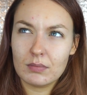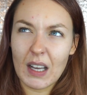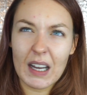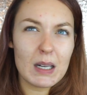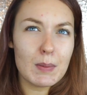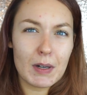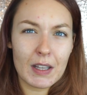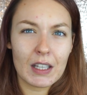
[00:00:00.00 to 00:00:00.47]

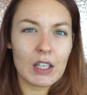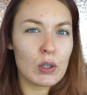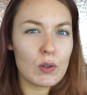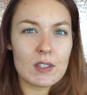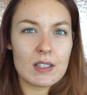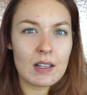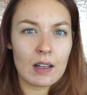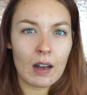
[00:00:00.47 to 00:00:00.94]
that
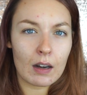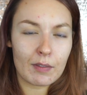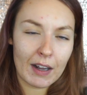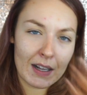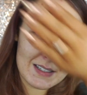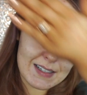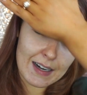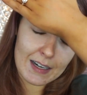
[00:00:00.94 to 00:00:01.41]
uses a lot of
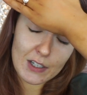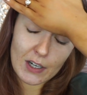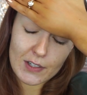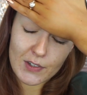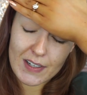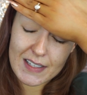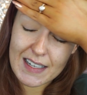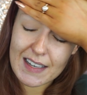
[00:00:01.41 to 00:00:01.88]
hand
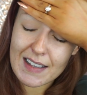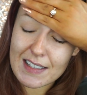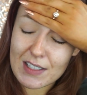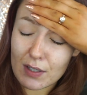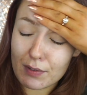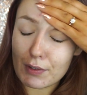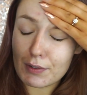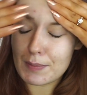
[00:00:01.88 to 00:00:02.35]
sanitizer, I'd say they
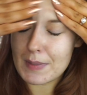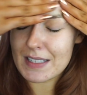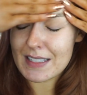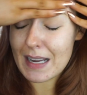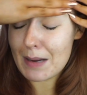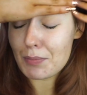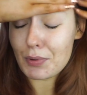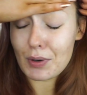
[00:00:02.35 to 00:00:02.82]
suffer from the same